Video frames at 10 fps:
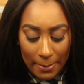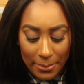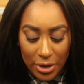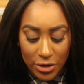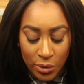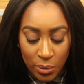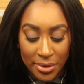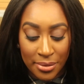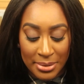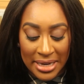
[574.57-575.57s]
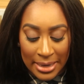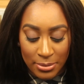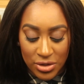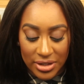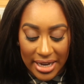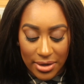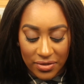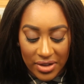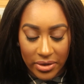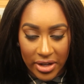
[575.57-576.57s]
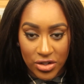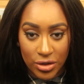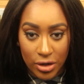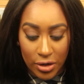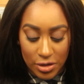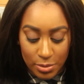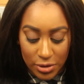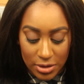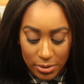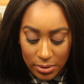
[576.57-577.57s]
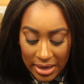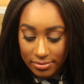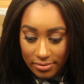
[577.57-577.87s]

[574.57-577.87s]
But you want to be able to get your foundation close as possible.